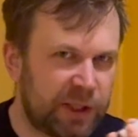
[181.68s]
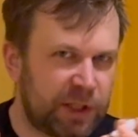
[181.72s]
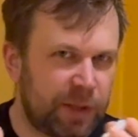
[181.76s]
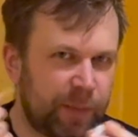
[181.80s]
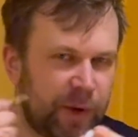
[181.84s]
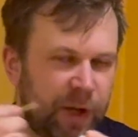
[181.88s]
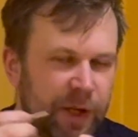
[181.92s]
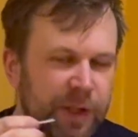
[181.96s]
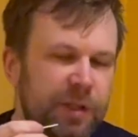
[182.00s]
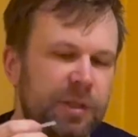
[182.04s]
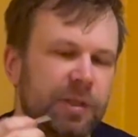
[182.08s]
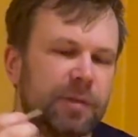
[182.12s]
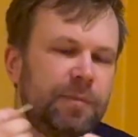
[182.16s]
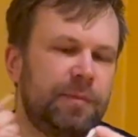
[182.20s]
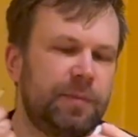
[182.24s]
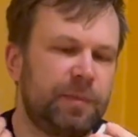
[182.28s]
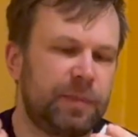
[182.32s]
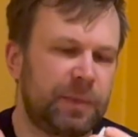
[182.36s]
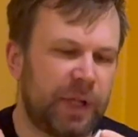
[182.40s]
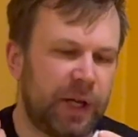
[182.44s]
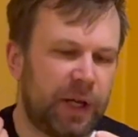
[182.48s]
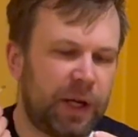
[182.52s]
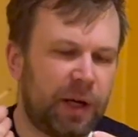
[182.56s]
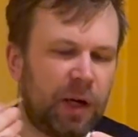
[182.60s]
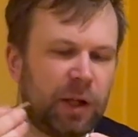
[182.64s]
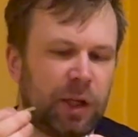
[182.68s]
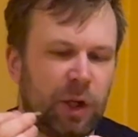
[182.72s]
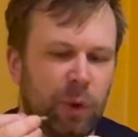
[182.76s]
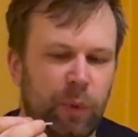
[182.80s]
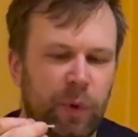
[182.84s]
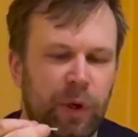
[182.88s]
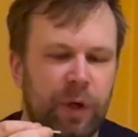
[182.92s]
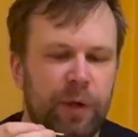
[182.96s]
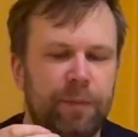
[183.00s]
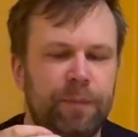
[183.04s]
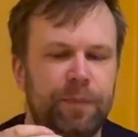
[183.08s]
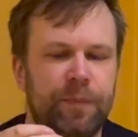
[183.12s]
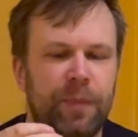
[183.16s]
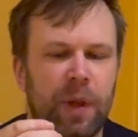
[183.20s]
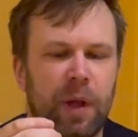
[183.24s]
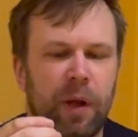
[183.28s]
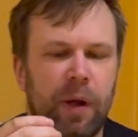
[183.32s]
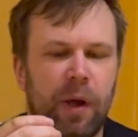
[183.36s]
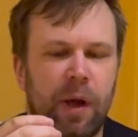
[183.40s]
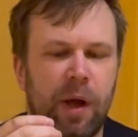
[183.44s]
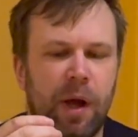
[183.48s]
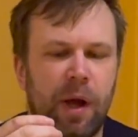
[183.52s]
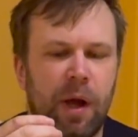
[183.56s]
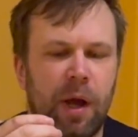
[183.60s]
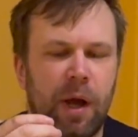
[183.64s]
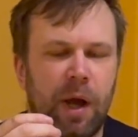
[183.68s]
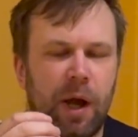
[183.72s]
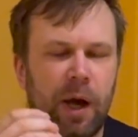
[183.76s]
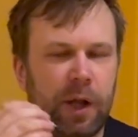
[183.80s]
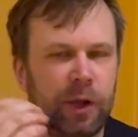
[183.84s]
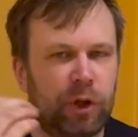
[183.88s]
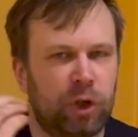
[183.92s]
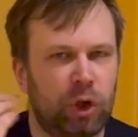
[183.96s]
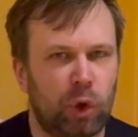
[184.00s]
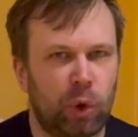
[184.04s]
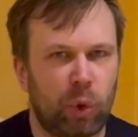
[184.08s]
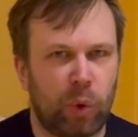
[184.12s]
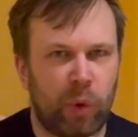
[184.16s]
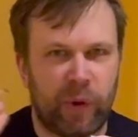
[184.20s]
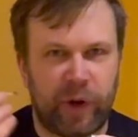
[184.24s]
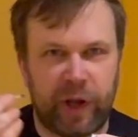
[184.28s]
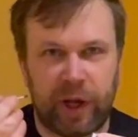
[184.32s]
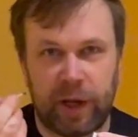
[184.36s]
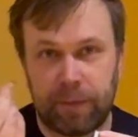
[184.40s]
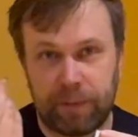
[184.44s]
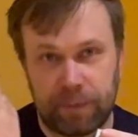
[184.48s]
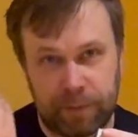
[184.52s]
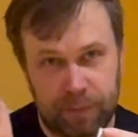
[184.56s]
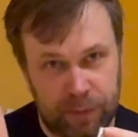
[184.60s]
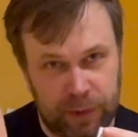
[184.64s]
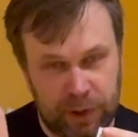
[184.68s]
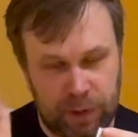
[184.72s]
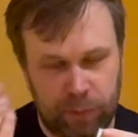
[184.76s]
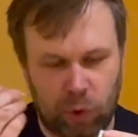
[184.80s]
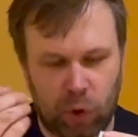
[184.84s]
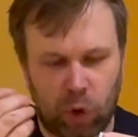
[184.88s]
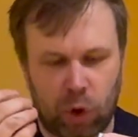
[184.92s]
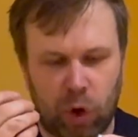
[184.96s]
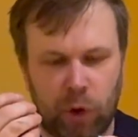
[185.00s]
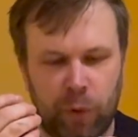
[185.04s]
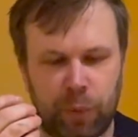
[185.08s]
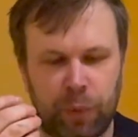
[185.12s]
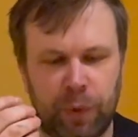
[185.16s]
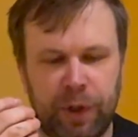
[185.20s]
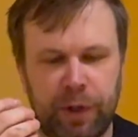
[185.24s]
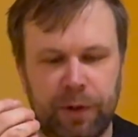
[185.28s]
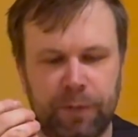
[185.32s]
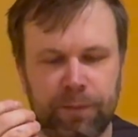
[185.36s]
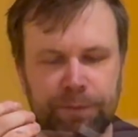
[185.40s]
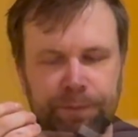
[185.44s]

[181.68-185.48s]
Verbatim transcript: the match, take other one and throw away the broken one.